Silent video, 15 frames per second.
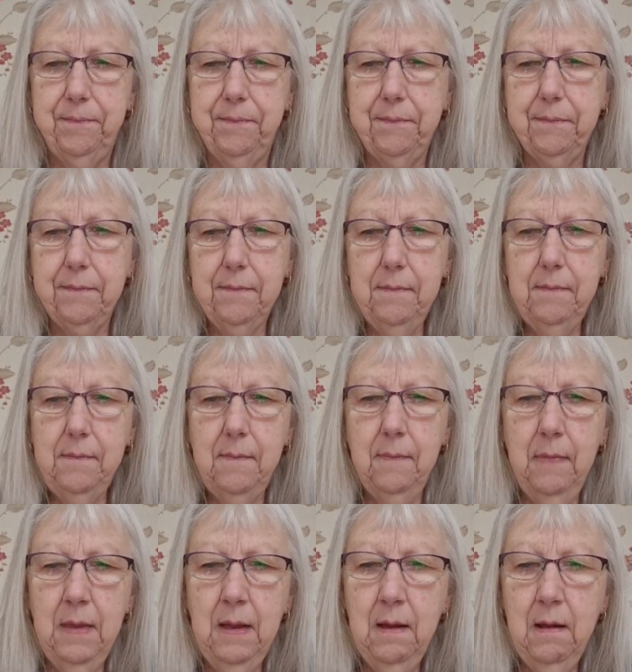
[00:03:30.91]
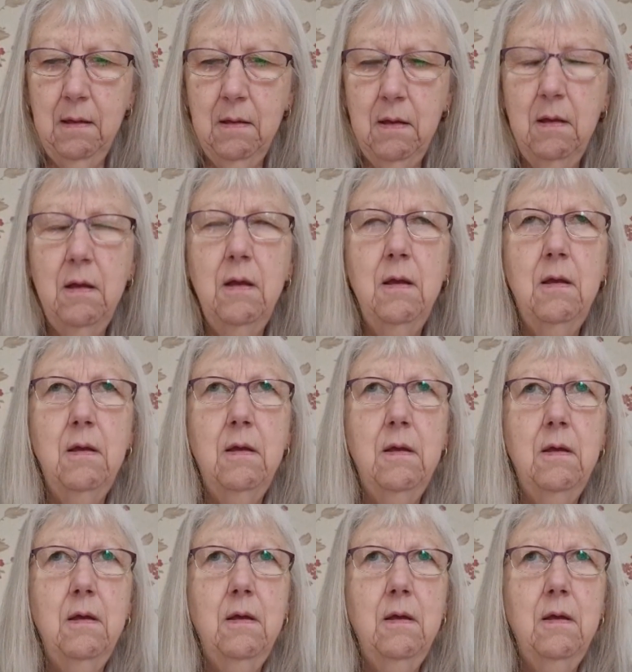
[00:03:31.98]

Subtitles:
Nobody speaks.